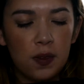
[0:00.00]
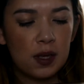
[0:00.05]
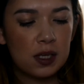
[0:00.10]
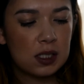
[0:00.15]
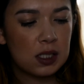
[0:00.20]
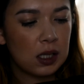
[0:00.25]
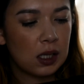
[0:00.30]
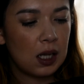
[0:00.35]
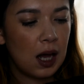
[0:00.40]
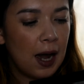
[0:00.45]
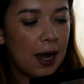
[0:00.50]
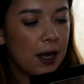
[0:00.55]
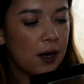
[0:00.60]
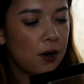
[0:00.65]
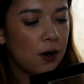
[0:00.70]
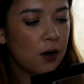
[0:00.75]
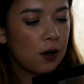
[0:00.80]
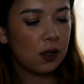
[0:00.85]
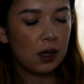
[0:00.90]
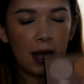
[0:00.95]
this
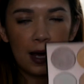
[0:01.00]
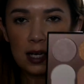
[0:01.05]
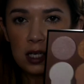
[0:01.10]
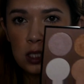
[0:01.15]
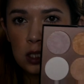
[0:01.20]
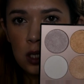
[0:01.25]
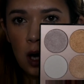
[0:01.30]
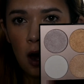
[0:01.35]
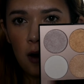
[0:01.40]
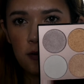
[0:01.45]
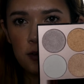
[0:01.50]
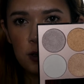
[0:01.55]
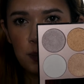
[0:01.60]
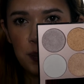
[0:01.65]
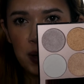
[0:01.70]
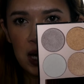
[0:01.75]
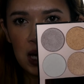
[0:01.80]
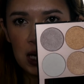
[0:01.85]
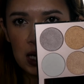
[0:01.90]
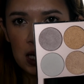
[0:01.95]
lighter like soft
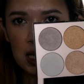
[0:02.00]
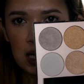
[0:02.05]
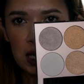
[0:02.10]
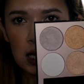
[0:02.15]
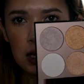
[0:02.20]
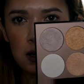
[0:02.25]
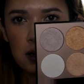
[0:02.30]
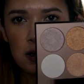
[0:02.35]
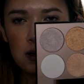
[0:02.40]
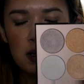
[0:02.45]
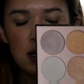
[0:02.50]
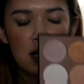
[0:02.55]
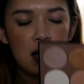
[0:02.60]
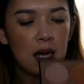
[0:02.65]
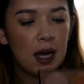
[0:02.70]
pink here,